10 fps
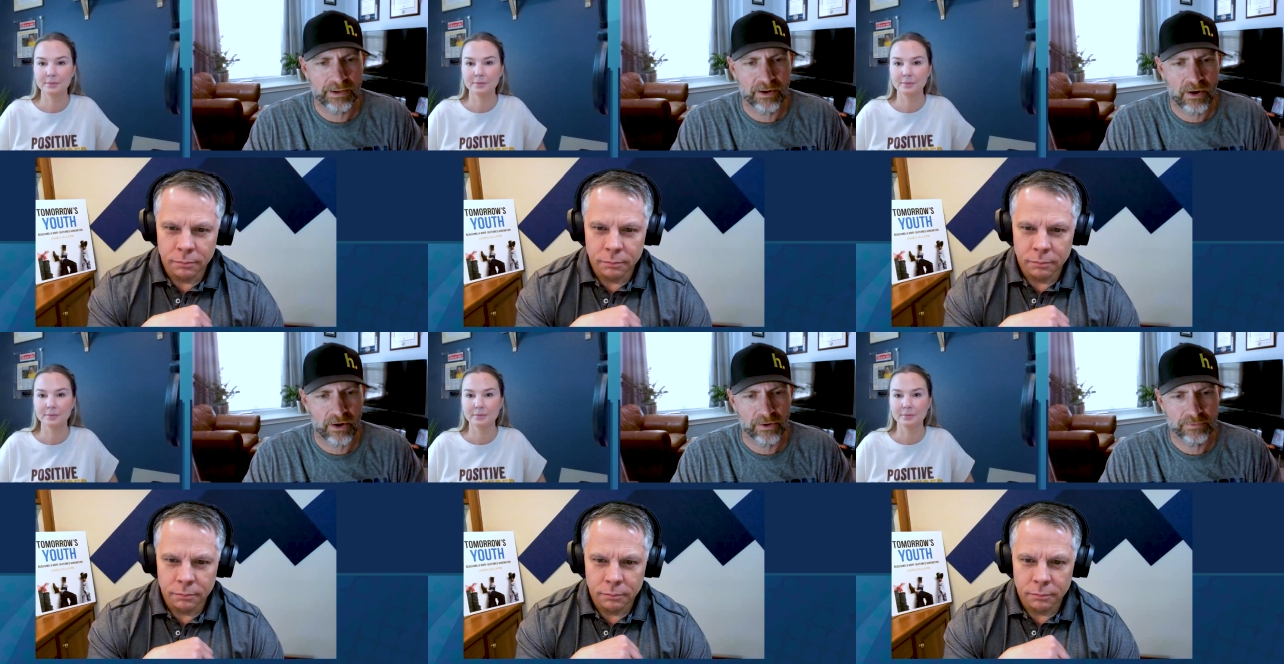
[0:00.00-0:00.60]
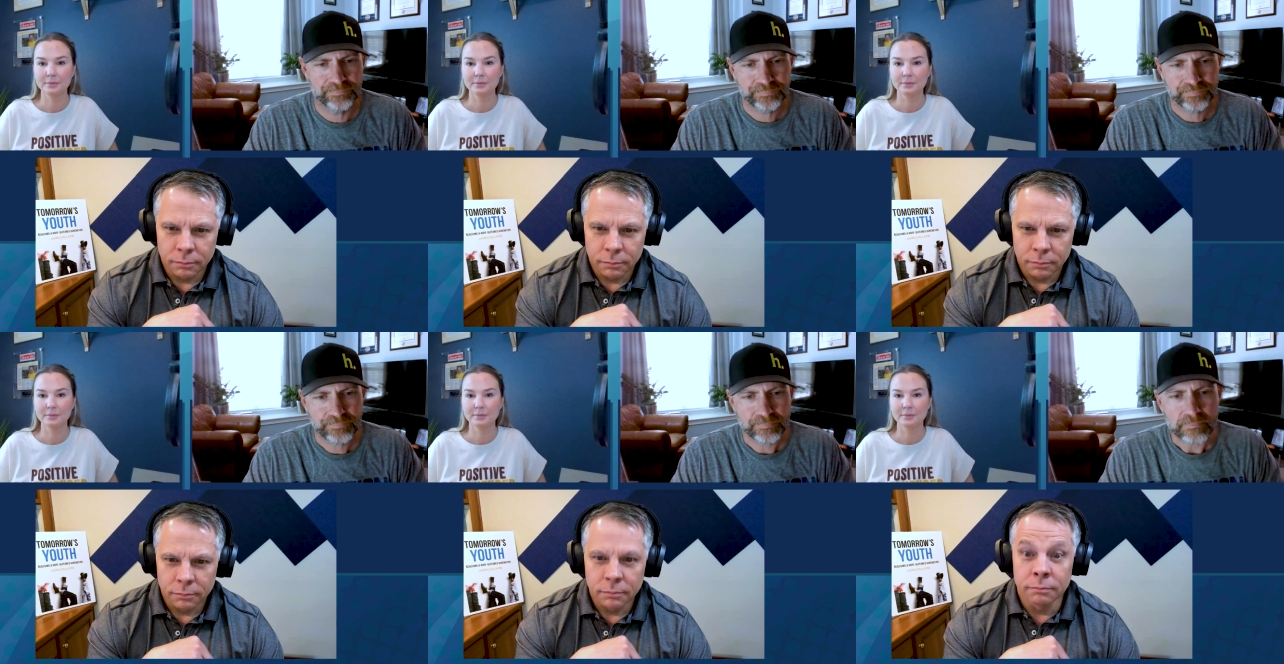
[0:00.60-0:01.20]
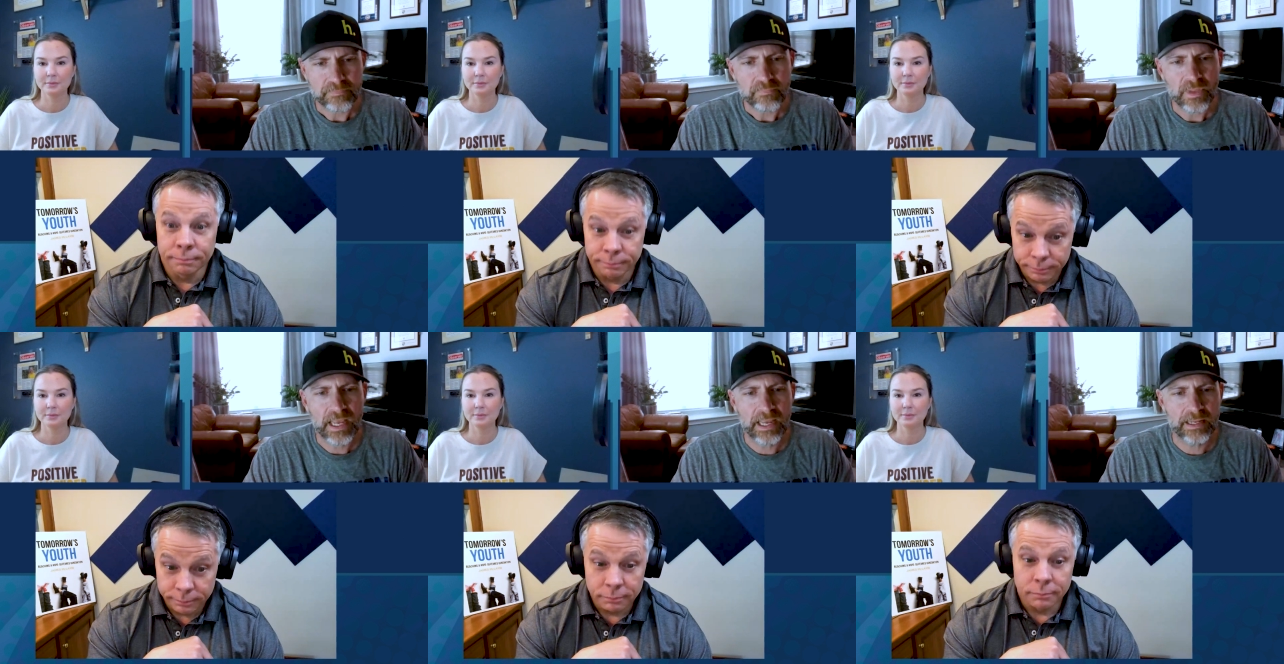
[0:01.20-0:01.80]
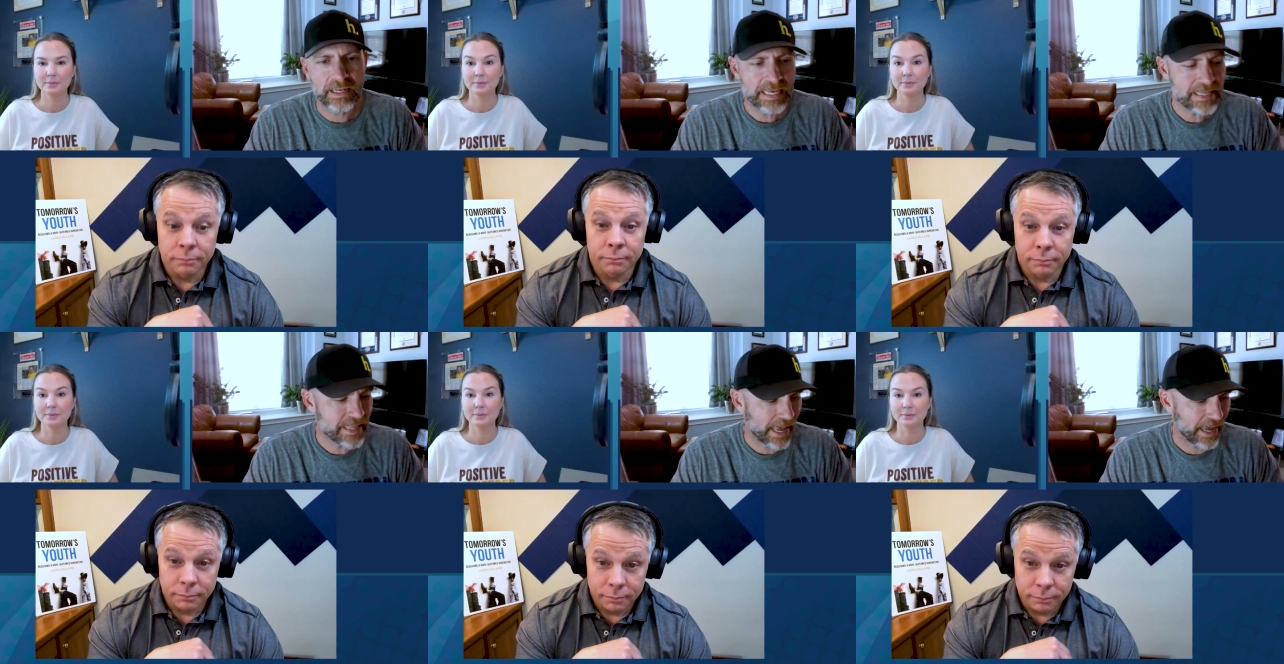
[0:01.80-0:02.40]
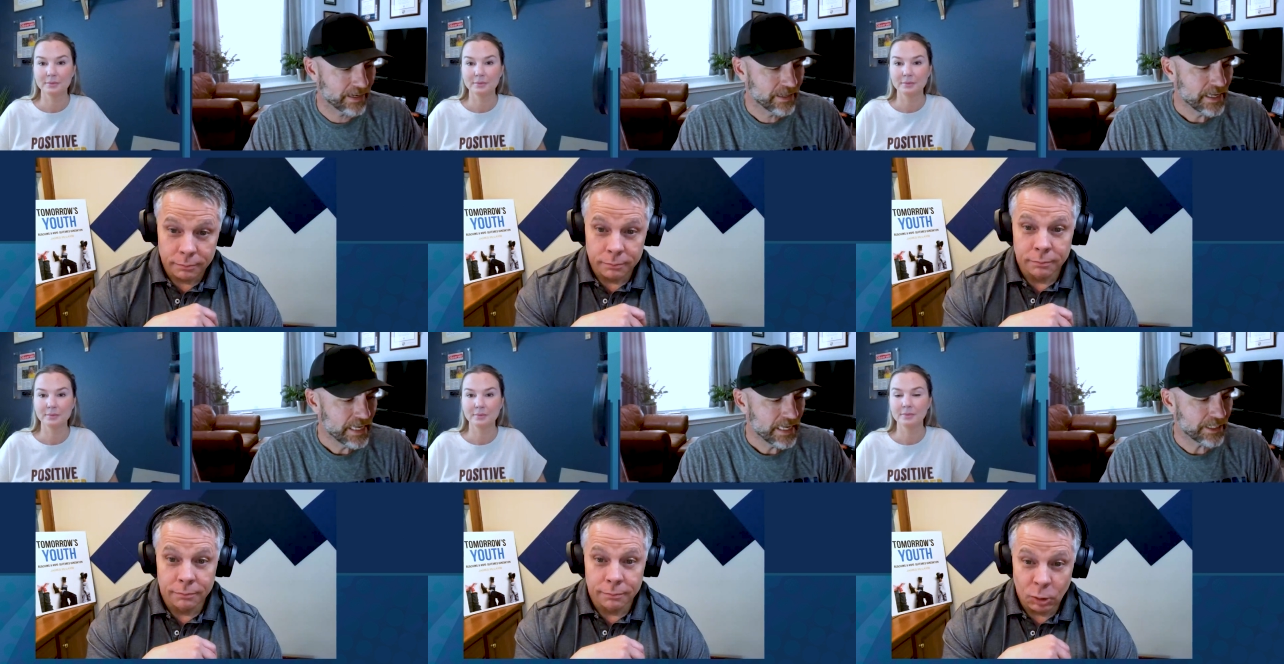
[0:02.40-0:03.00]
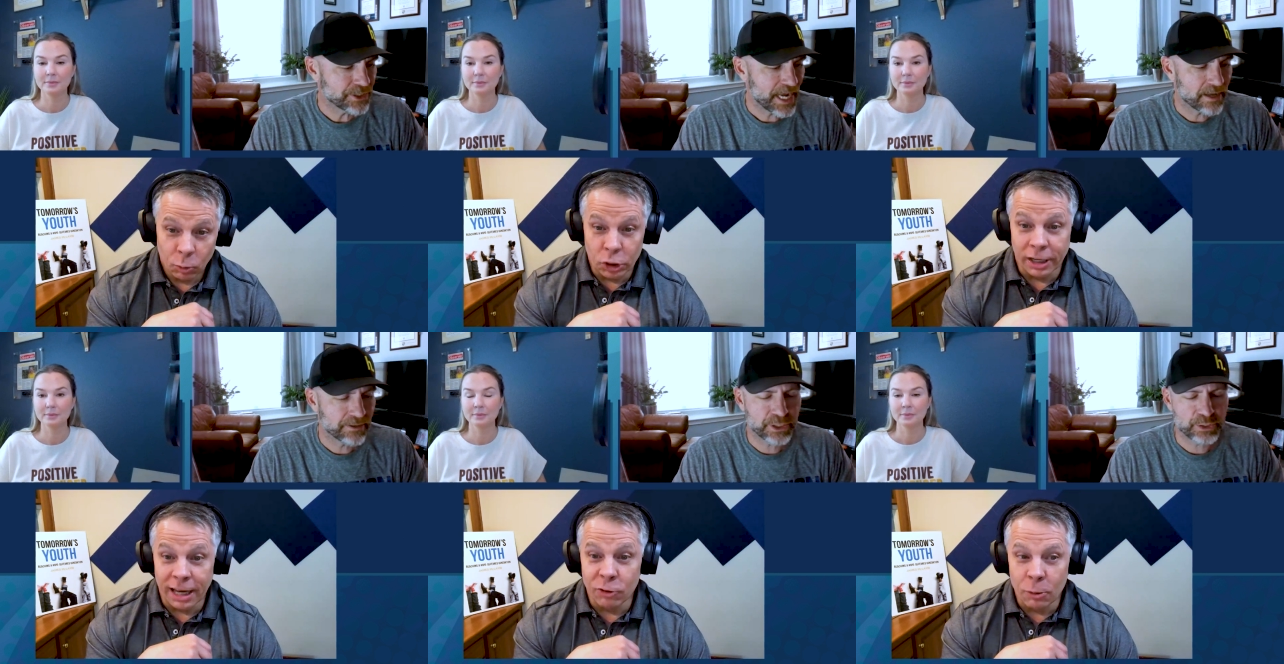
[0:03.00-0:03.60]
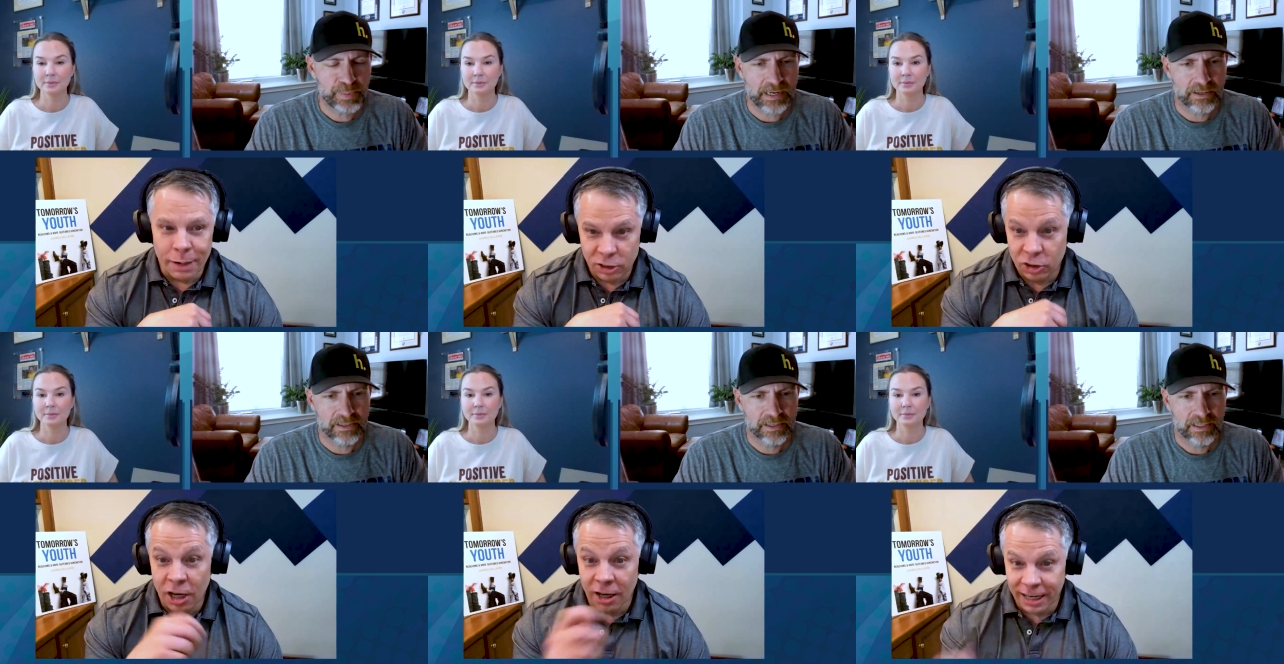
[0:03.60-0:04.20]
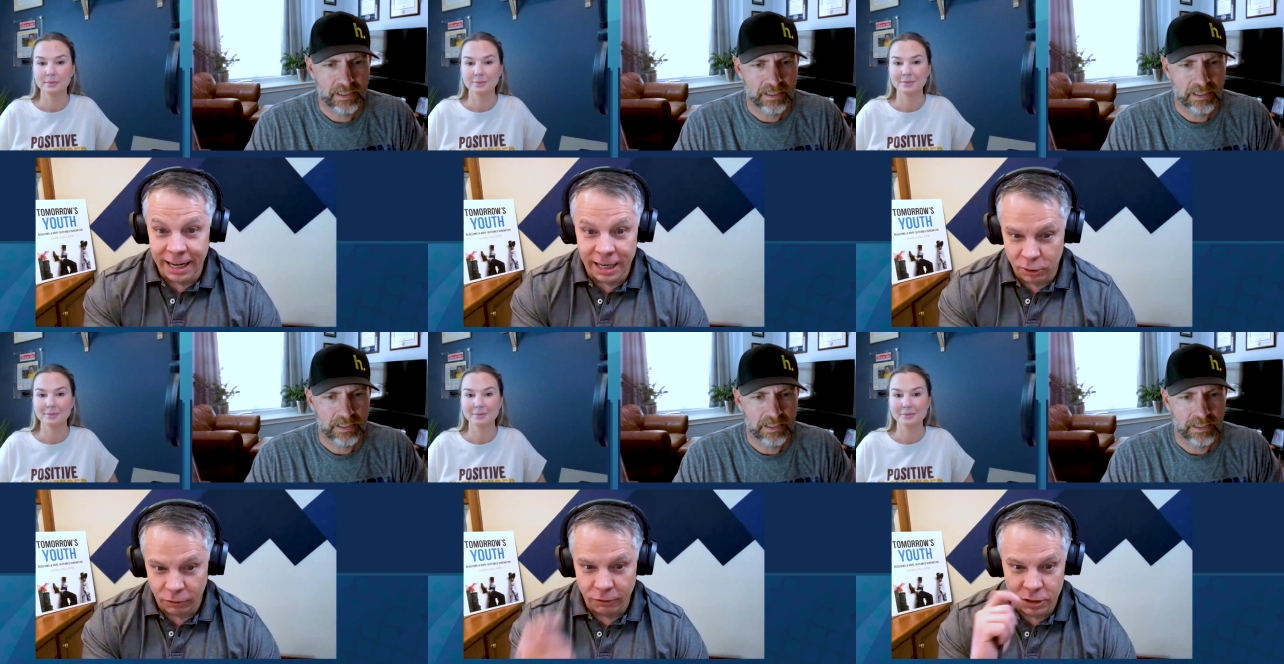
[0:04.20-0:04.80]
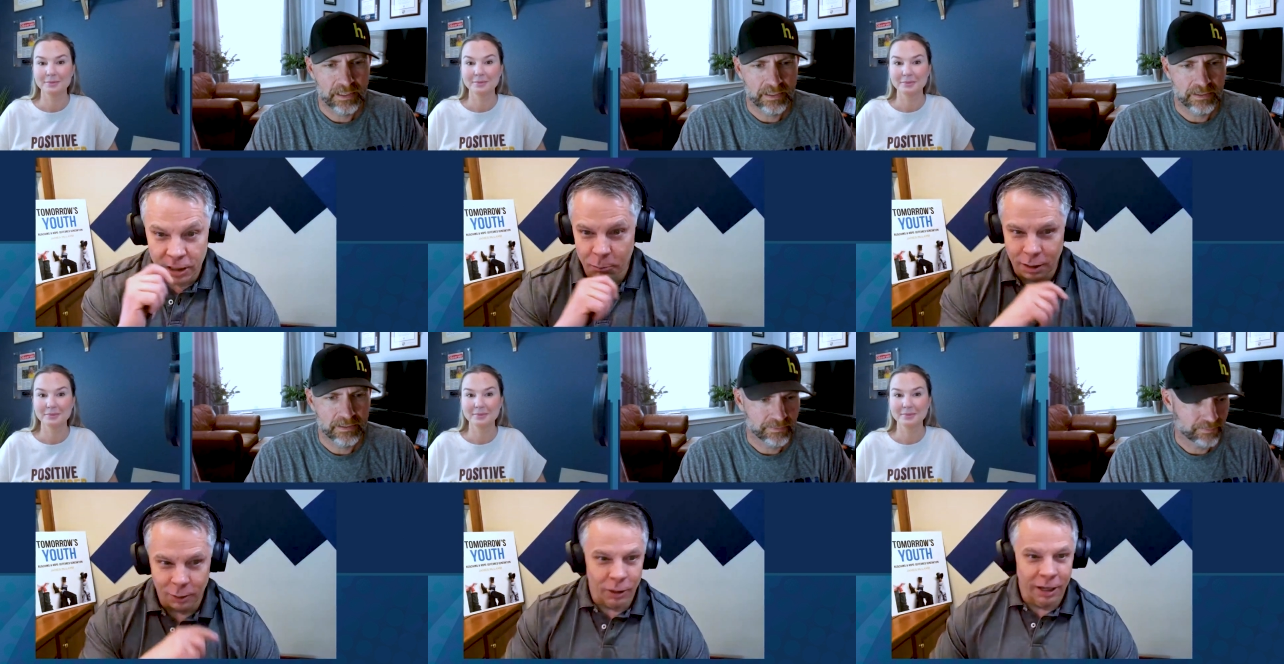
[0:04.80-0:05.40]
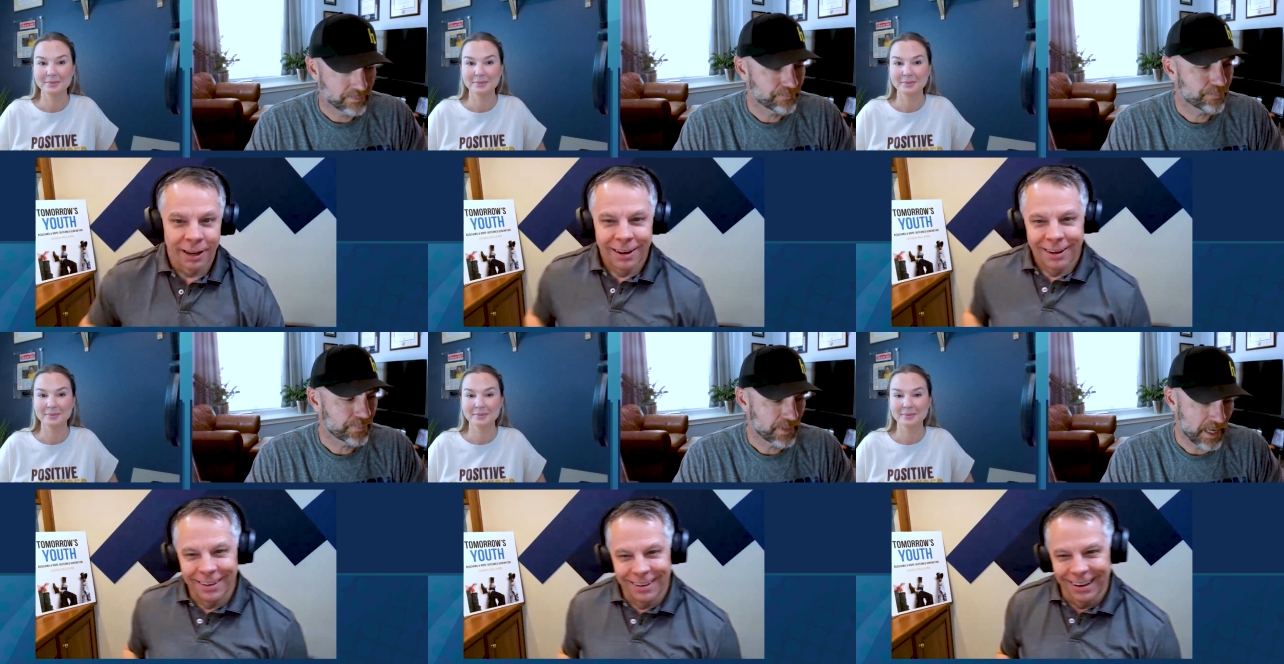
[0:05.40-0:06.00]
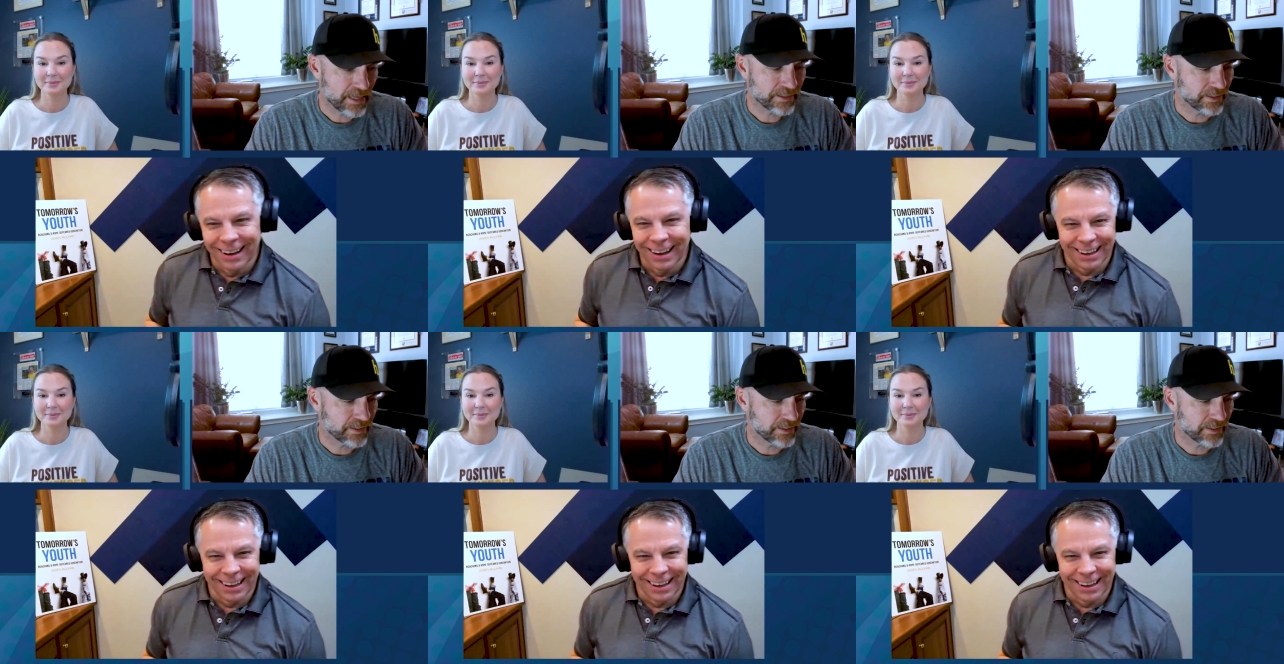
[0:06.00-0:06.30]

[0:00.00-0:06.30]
Speaker 1: at Heart, mm-hmm. and in that he Which I gave to my son
Speaker 2: at age fifteen, by the way.
Speaker 1: yes,